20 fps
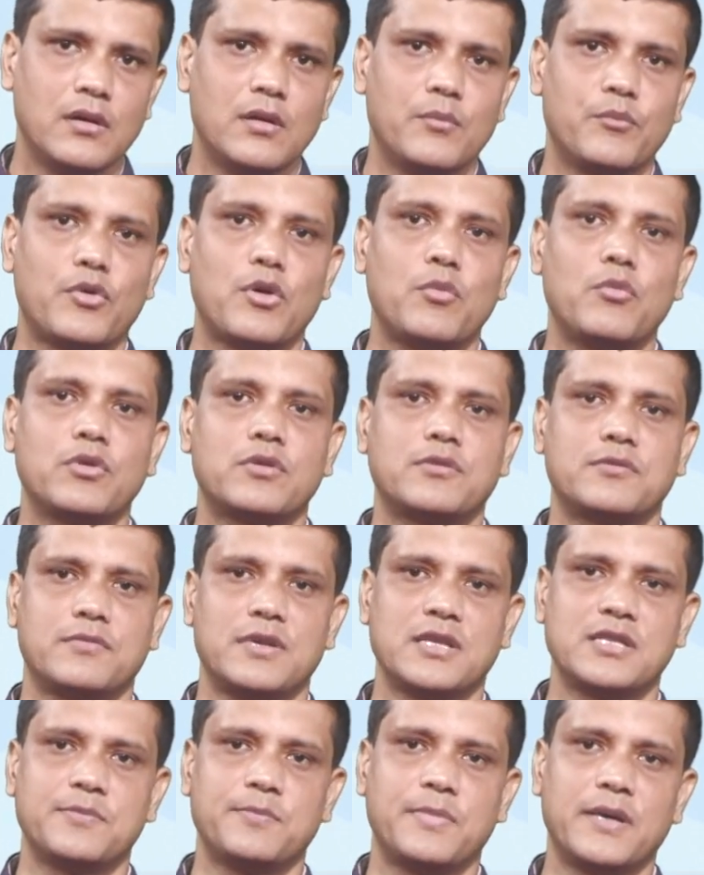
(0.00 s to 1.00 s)
promote
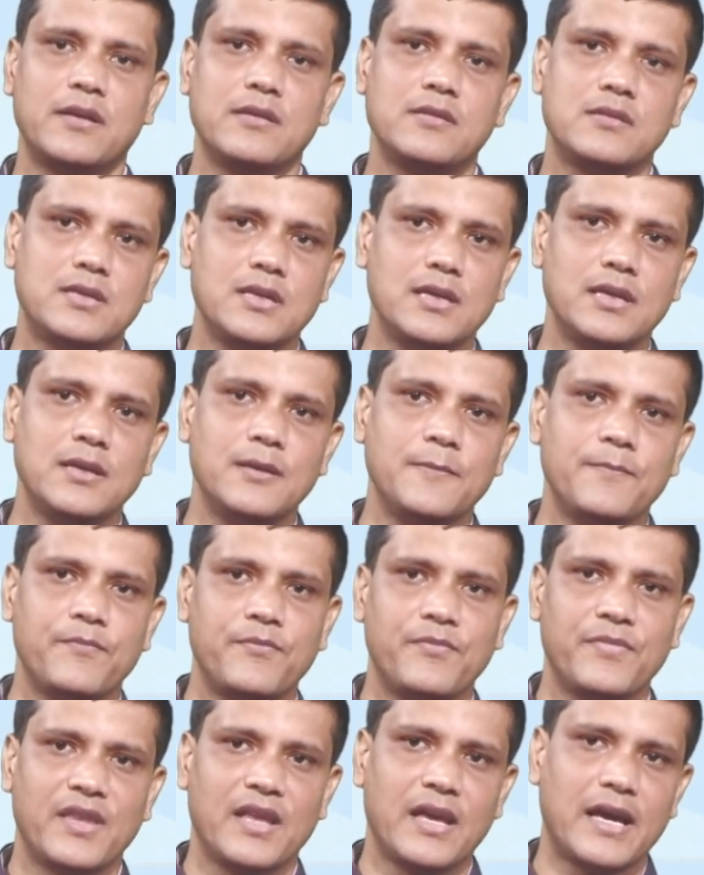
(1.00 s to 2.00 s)
transparency,
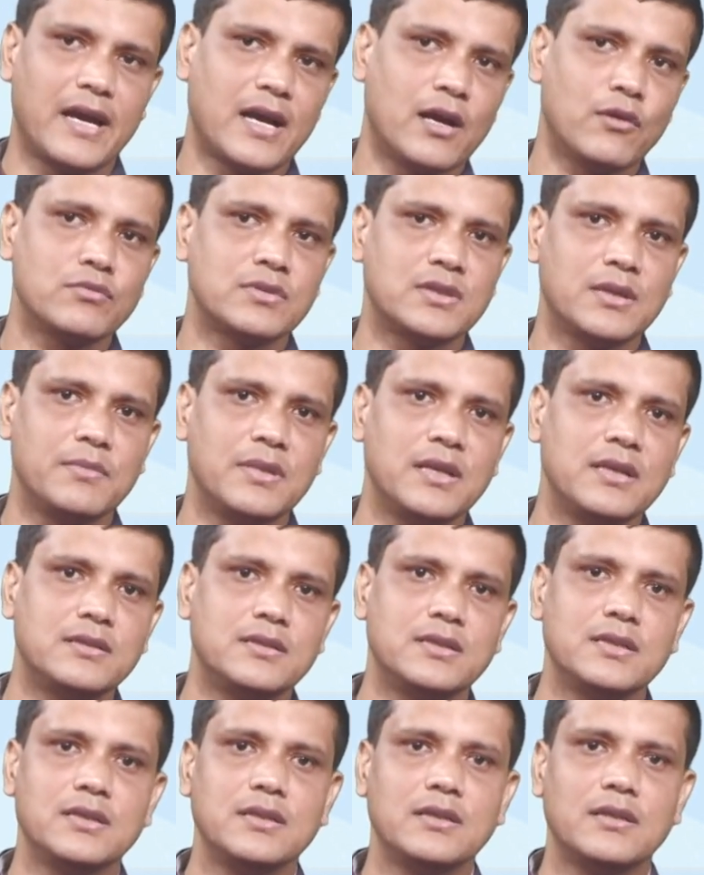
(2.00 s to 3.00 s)

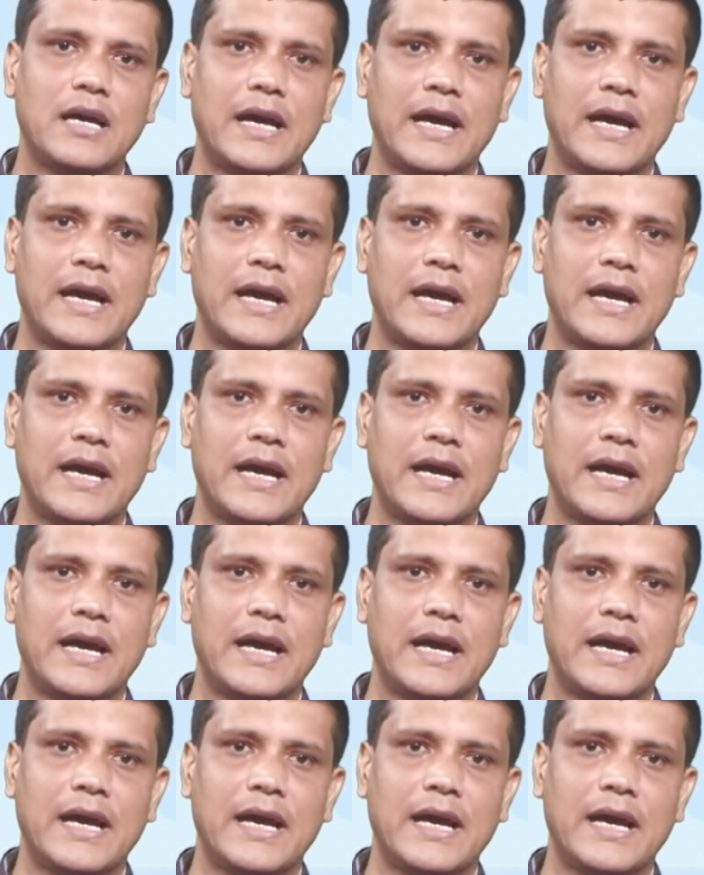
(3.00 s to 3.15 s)
accountability,